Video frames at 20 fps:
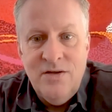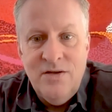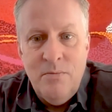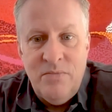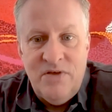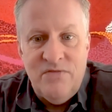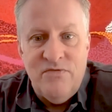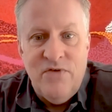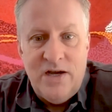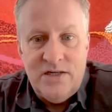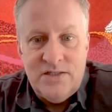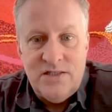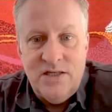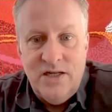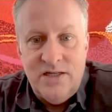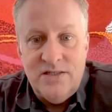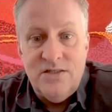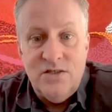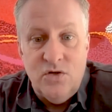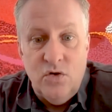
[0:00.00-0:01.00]
be
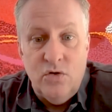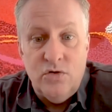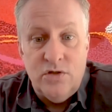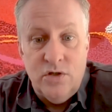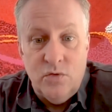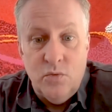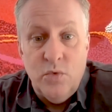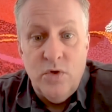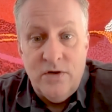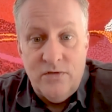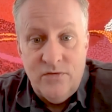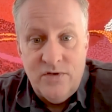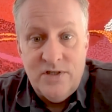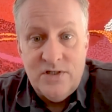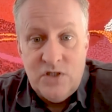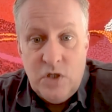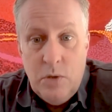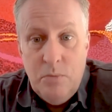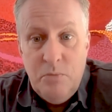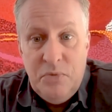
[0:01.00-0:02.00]
vaccinated or don't work for
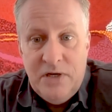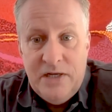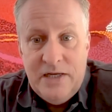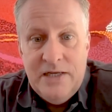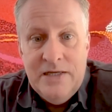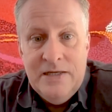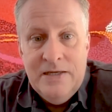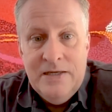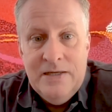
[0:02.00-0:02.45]
this company.